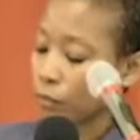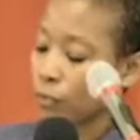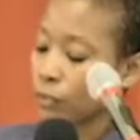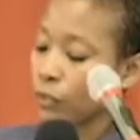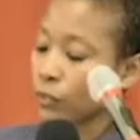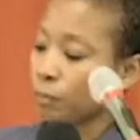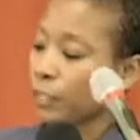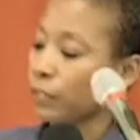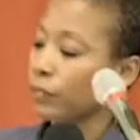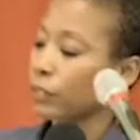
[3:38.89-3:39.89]
Results or
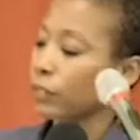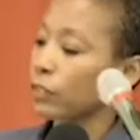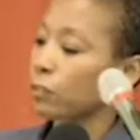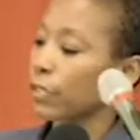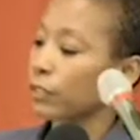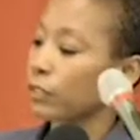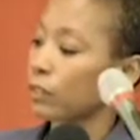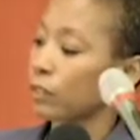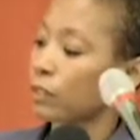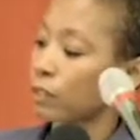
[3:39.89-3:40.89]
benefits
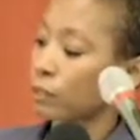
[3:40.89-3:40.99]
expected.